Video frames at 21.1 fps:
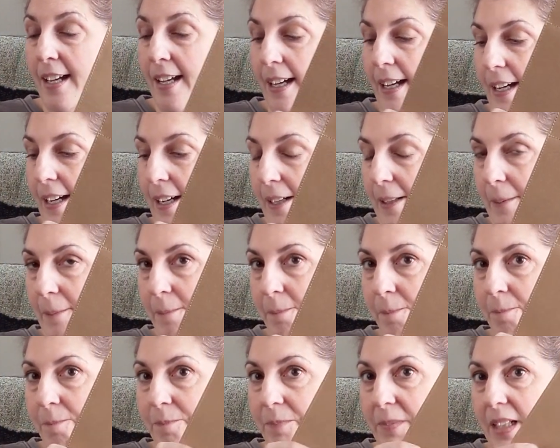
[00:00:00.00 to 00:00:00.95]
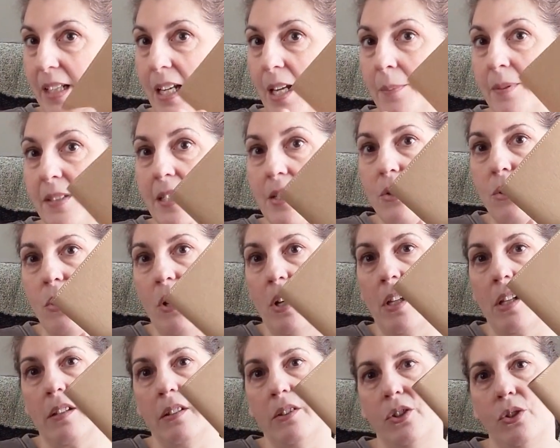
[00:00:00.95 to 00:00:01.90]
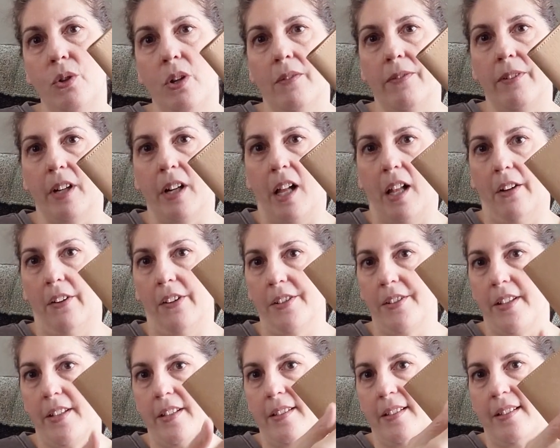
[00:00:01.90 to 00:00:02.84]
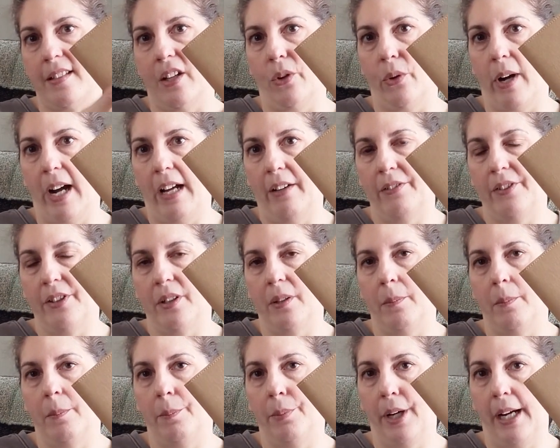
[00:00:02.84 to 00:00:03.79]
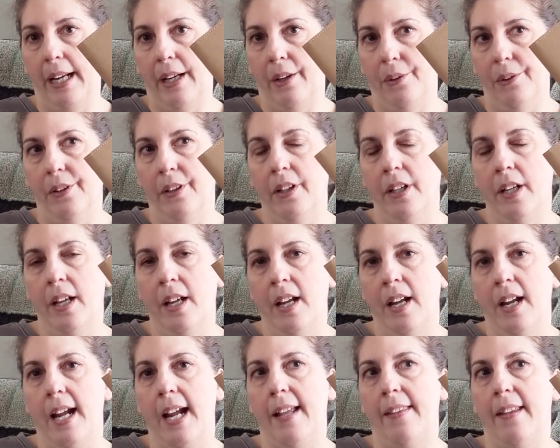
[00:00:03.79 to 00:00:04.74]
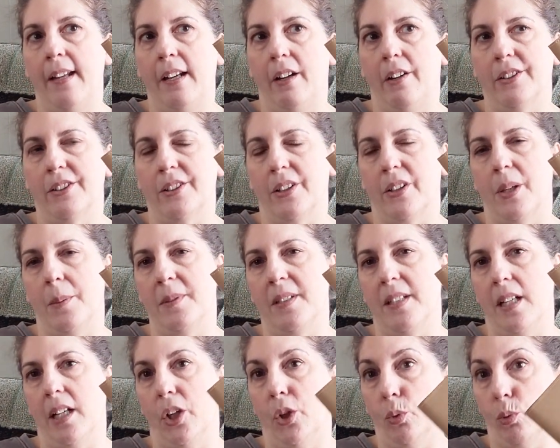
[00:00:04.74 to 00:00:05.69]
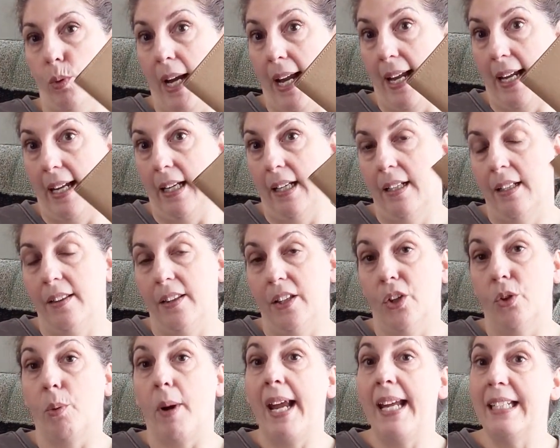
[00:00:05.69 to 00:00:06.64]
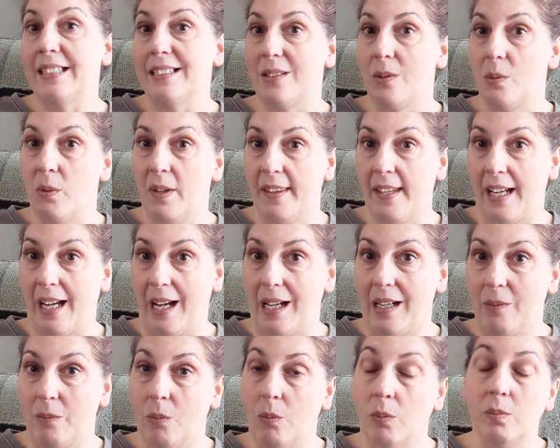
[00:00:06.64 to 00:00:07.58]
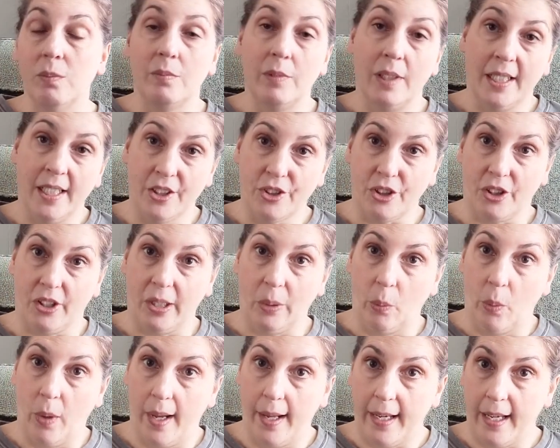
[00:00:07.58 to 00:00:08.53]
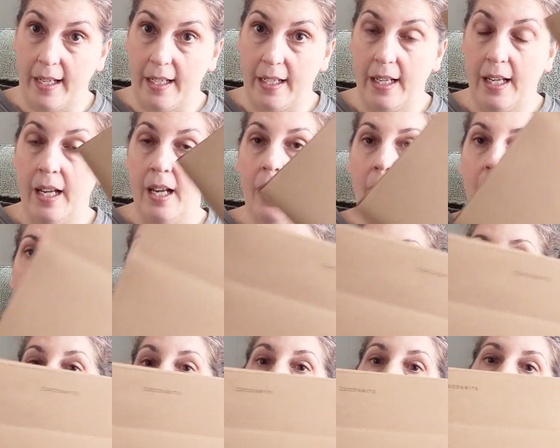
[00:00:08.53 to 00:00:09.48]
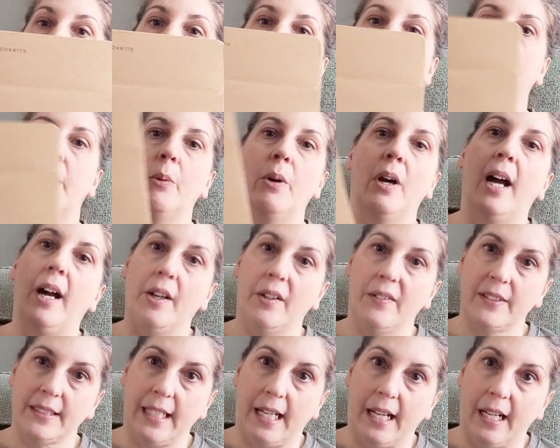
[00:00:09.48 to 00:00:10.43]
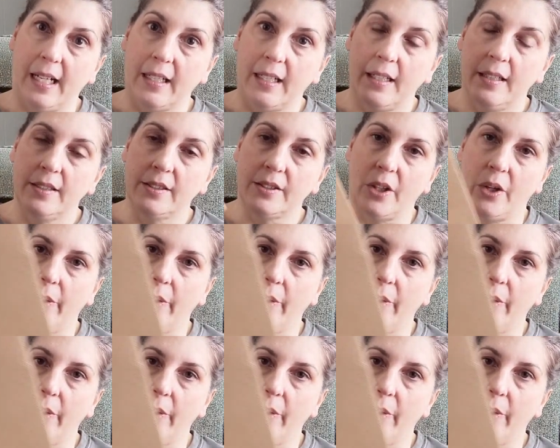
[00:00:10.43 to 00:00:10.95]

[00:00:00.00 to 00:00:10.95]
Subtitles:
Comes in two different colors. This is the craft brown, and then it also comes in a gray. The gray is the one that I initially wanted, but they were out of stock. So